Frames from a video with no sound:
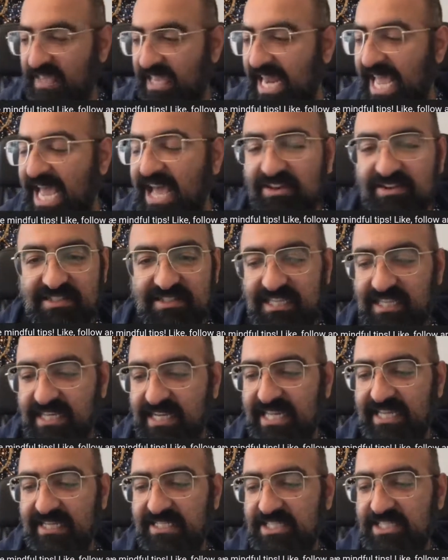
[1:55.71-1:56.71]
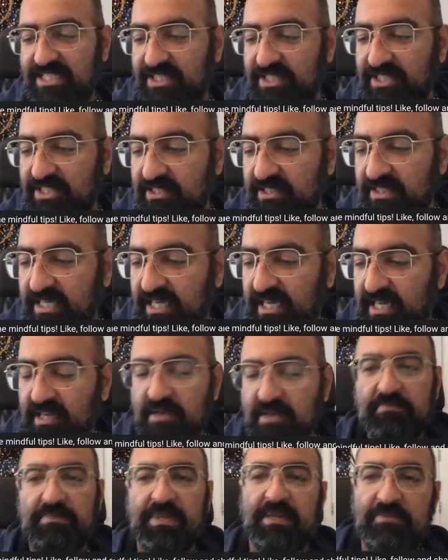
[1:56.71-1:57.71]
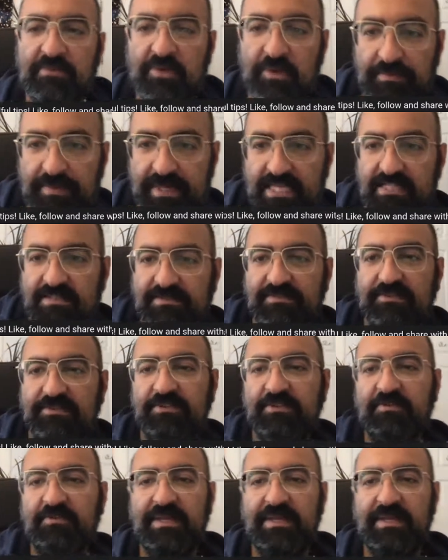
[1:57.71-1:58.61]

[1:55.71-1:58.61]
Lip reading: And how does it link to being more peaceful,